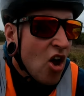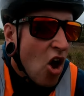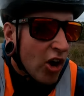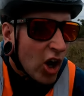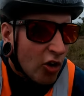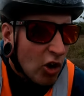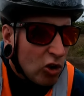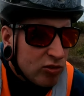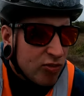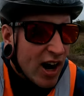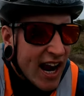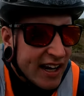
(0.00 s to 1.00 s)
on our
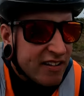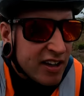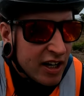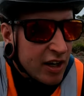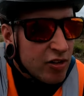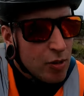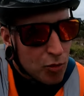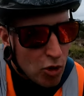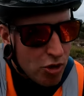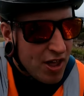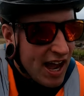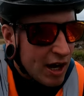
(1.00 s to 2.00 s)
old friend, the
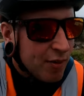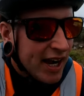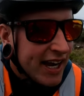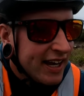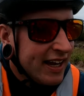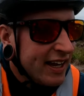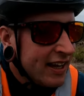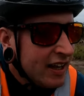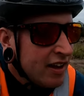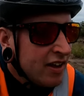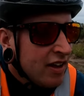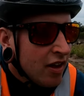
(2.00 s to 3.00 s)
Bruce Highway.
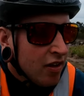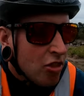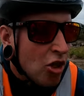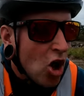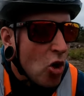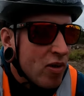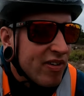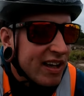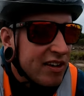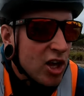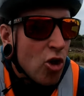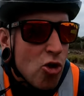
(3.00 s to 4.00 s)
So we've
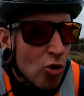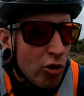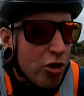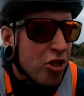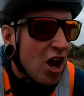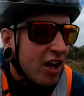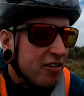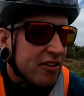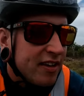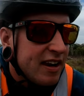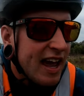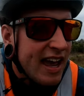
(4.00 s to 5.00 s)
had the usual start
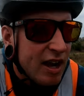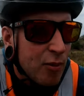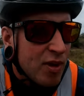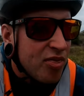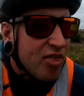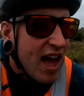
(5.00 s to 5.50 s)
to the day with